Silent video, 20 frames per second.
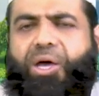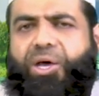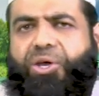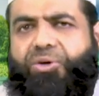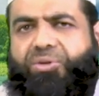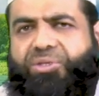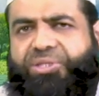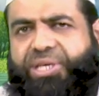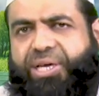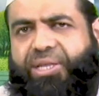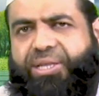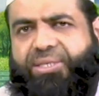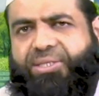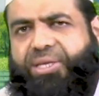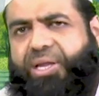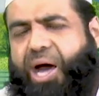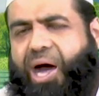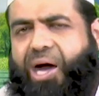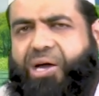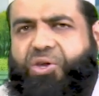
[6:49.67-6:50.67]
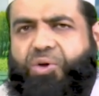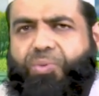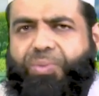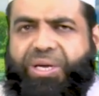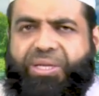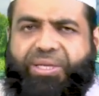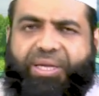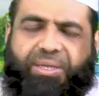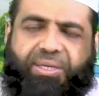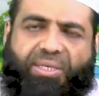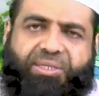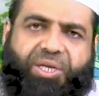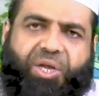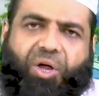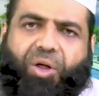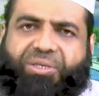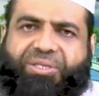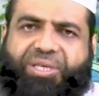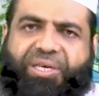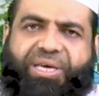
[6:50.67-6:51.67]
you'll see there's an argument and there's an
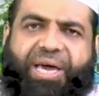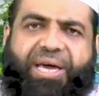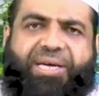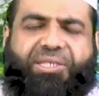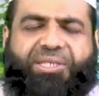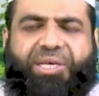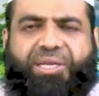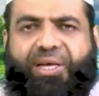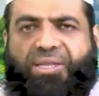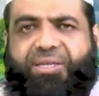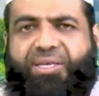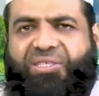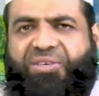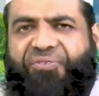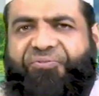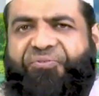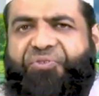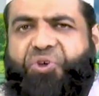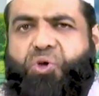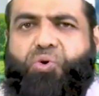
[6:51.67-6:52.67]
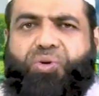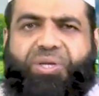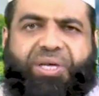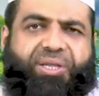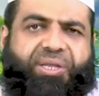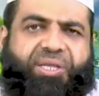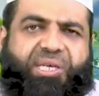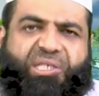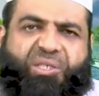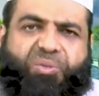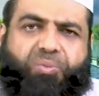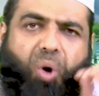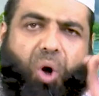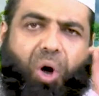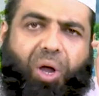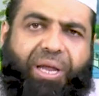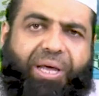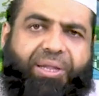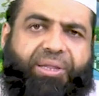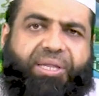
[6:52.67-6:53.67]
altercation and there's a feud in this
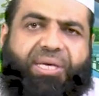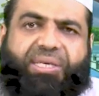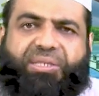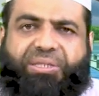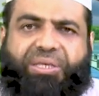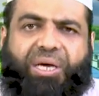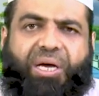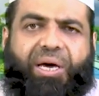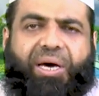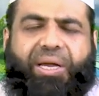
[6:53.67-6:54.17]
mall and this